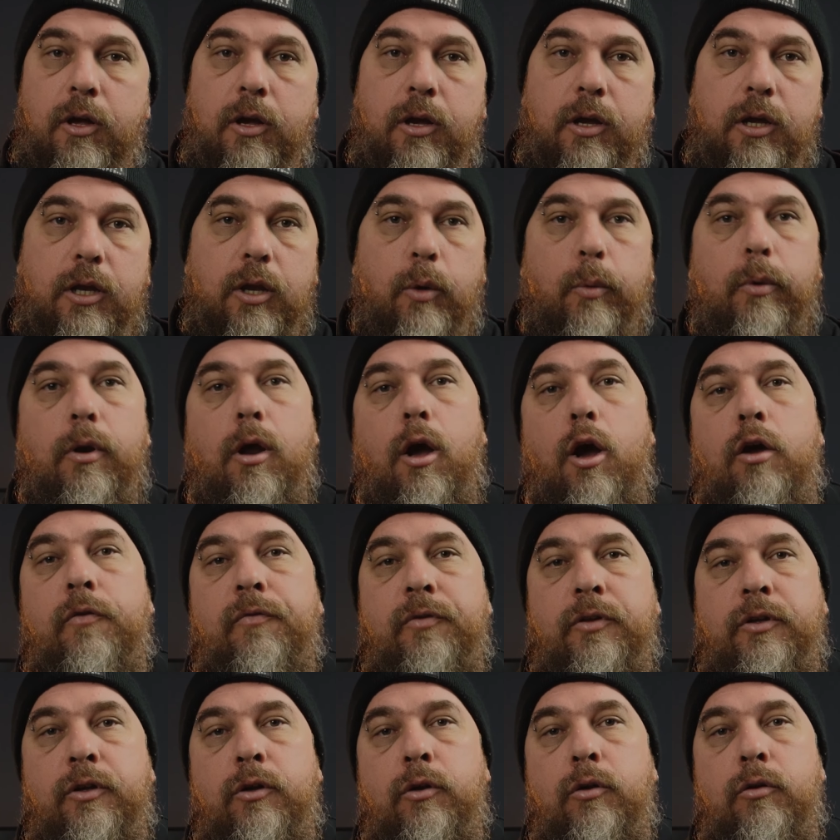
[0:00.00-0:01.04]
You don't want to
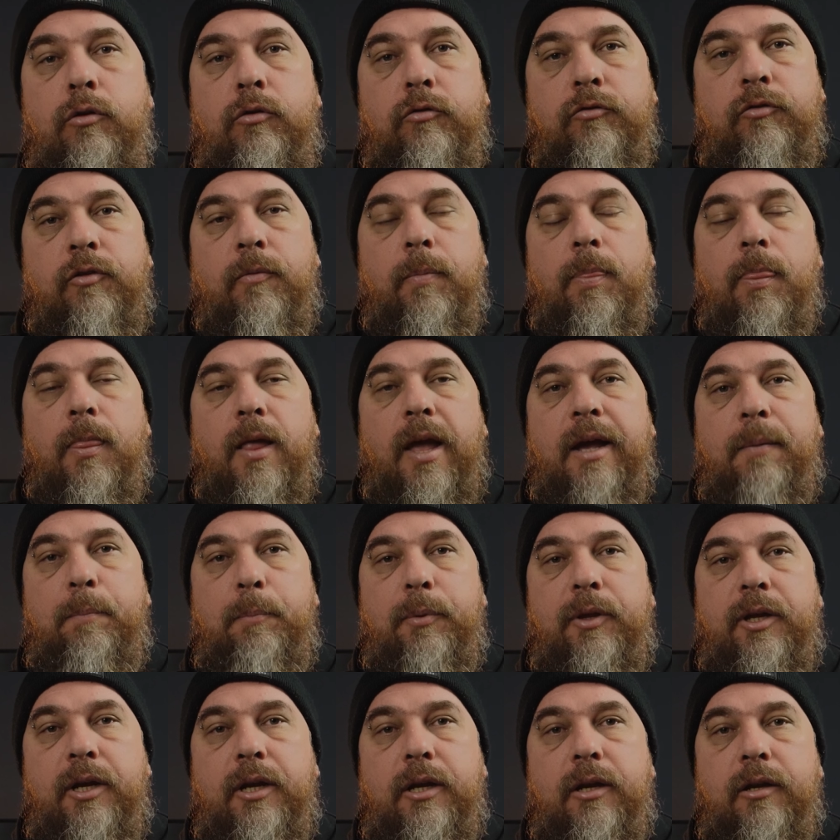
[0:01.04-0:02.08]
overuse a
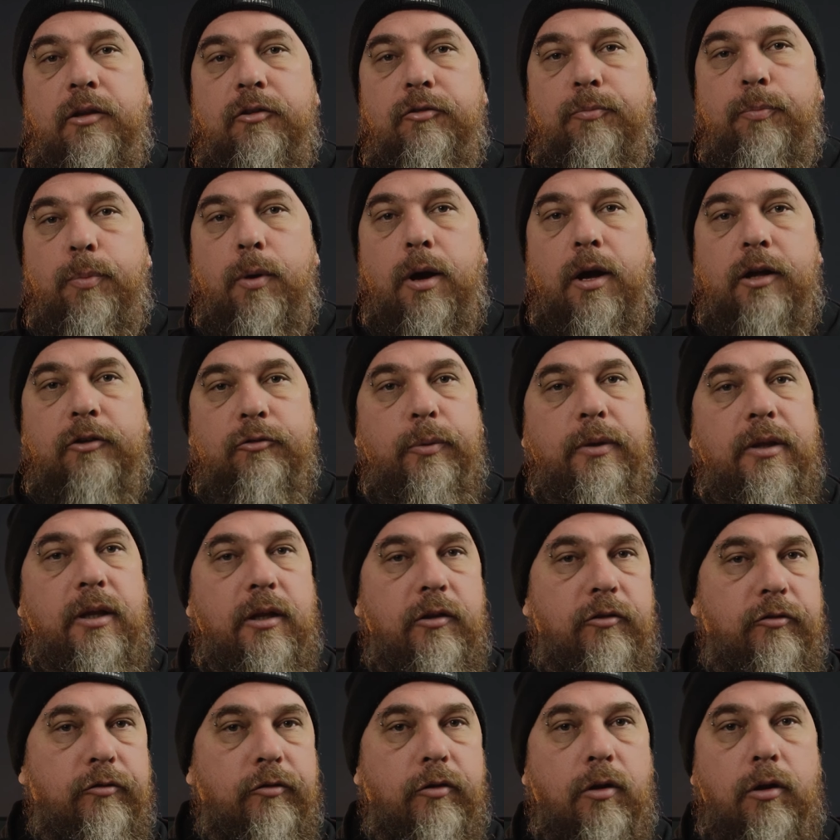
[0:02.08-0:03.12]
particular spice, whether
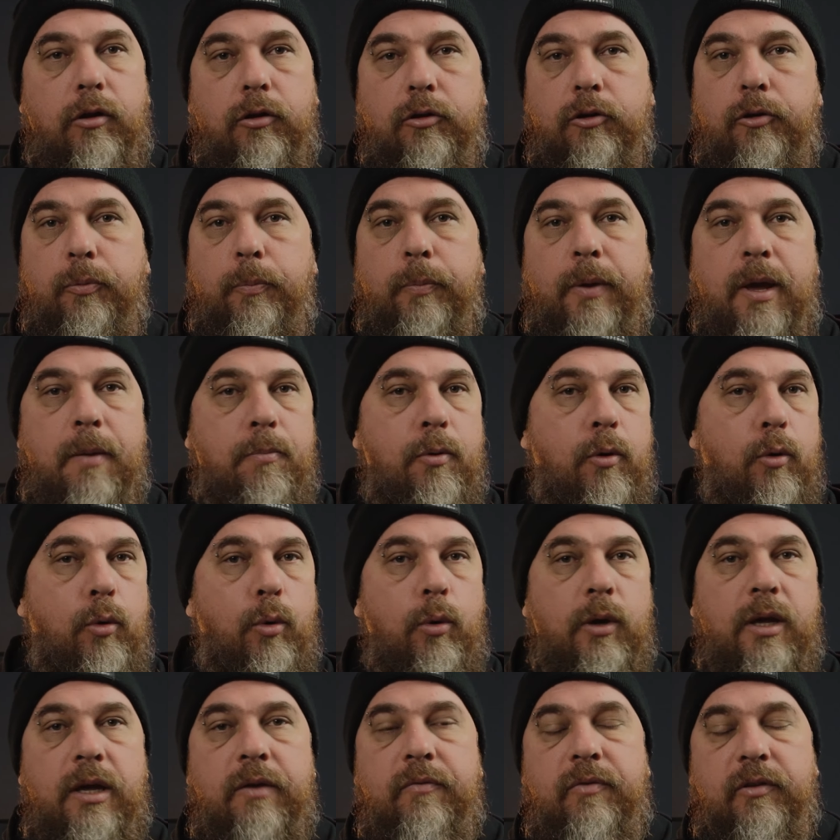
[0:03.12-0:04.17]
it's salt, pepper,
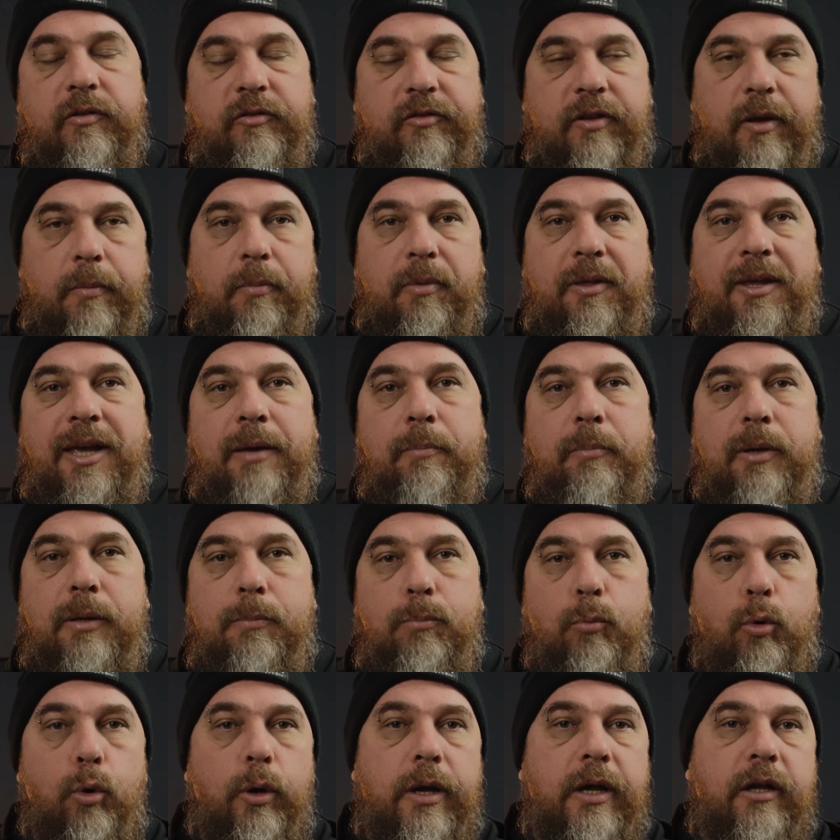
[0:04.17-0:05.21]
or even something a bit
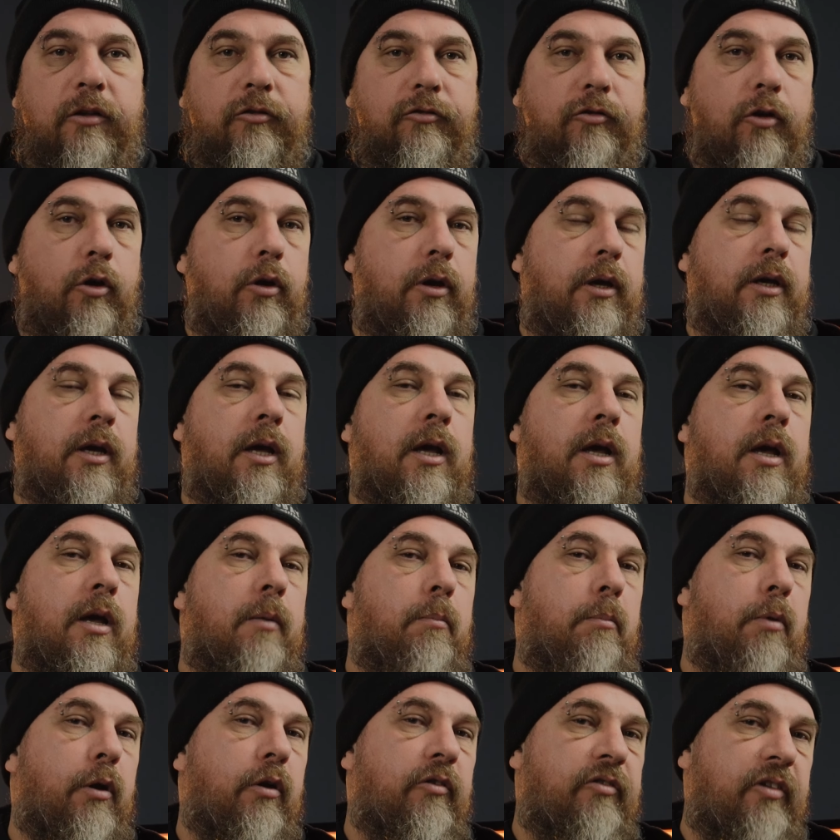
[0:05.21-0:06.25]
more exotic,
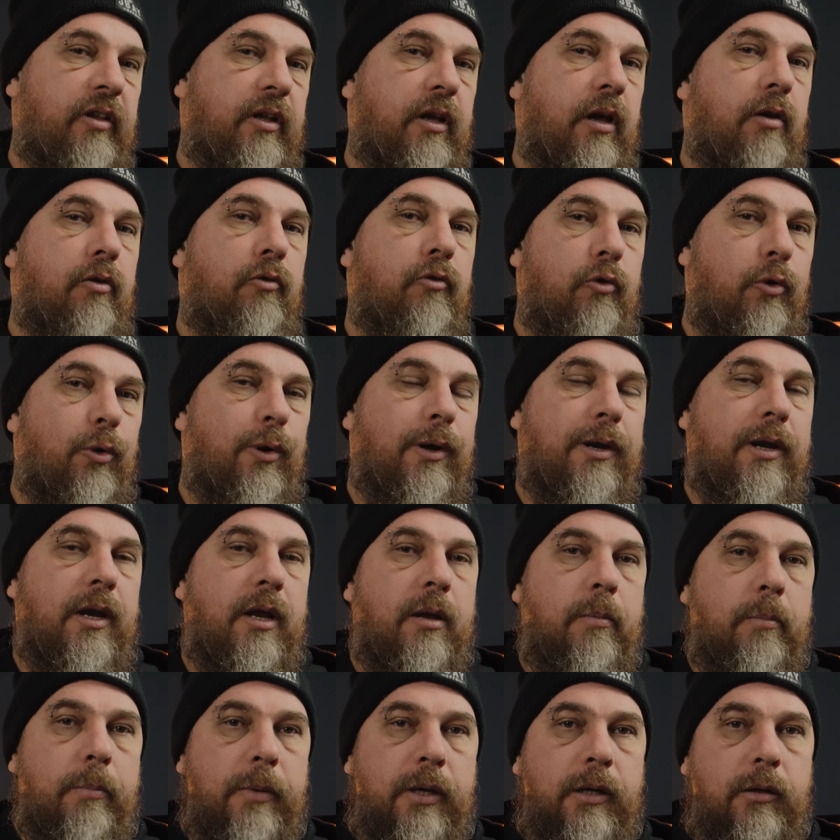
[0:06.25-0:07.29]
because it can ruin
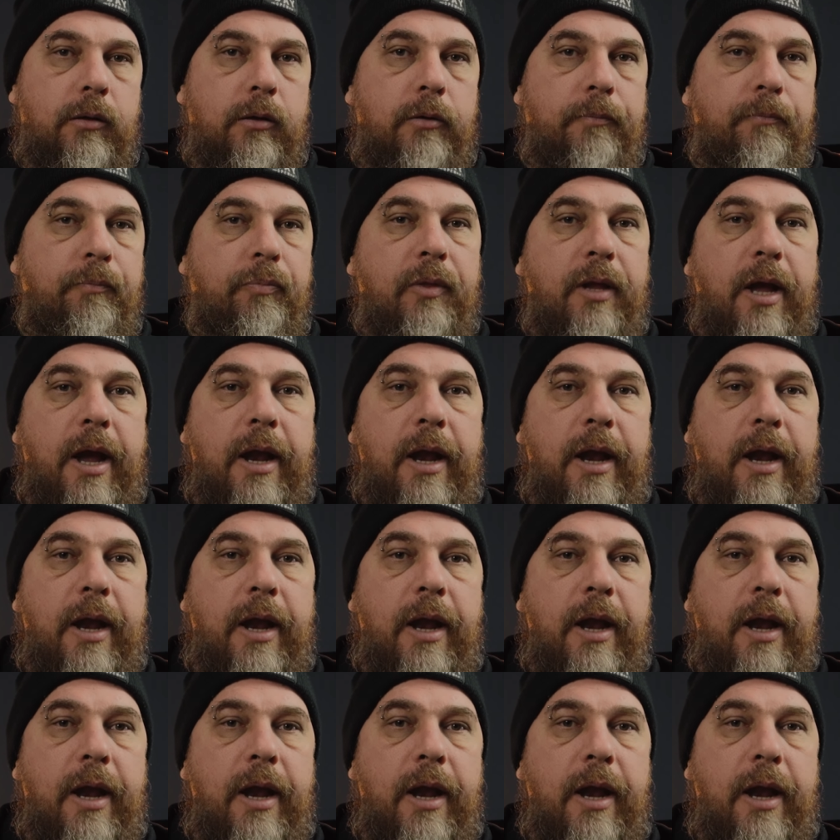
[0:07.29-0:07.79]
a meal.